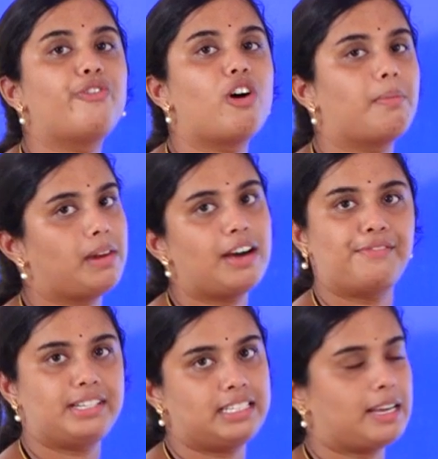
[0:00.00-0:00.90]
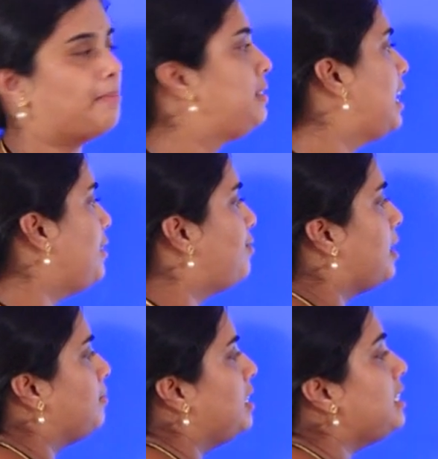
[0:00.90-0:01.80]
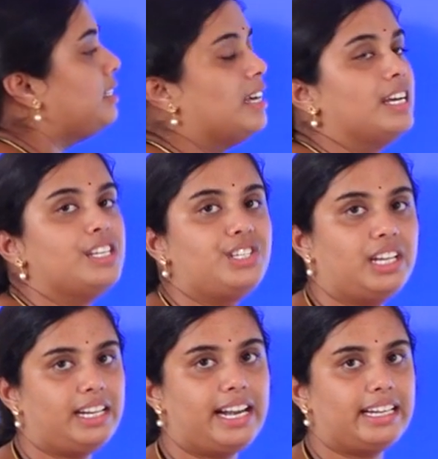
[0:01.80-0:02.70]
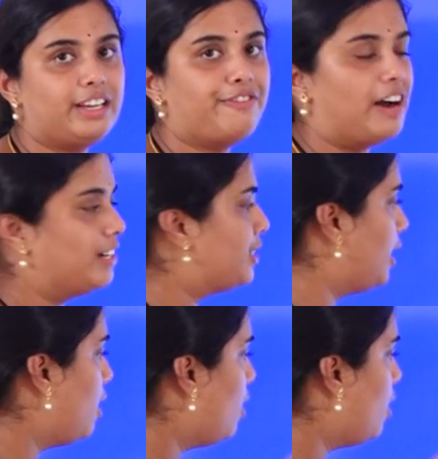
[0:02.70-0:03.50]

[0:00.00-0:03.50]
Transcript: formula which is obtained from this generating function.